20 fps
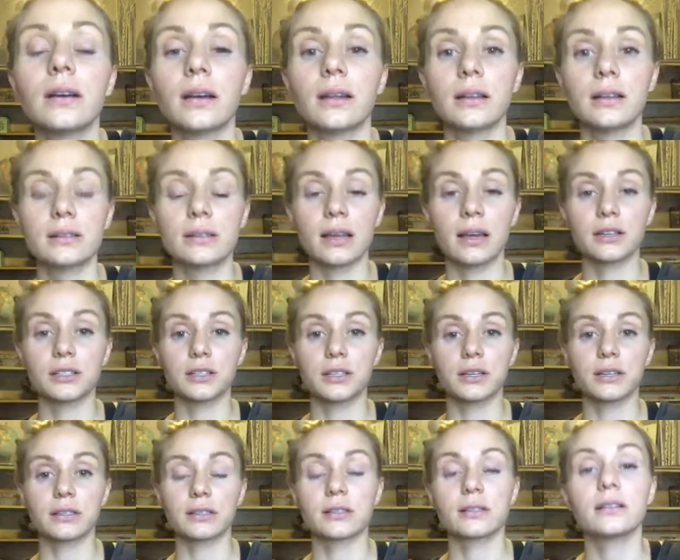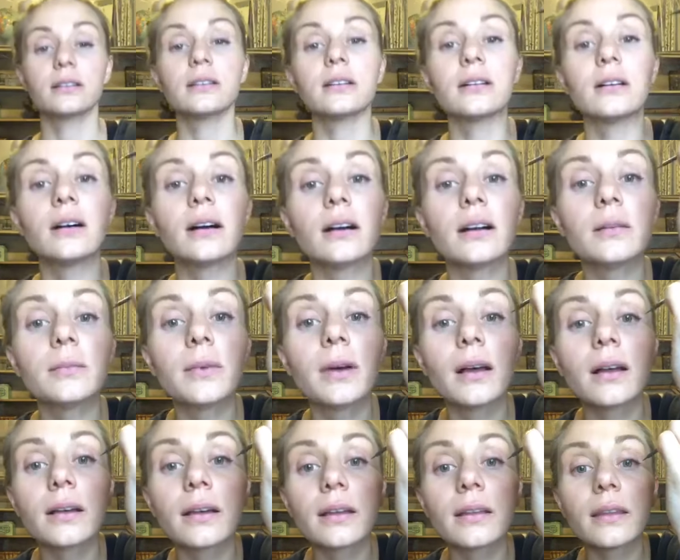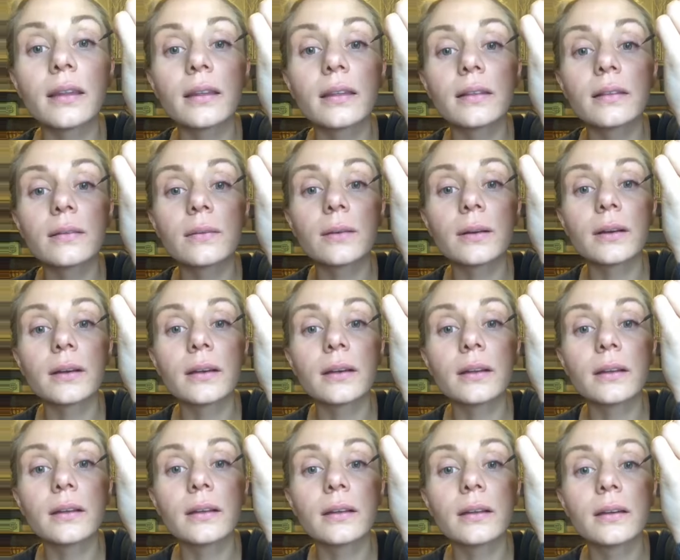and this actually is a little hard, but I'll get this. We're good.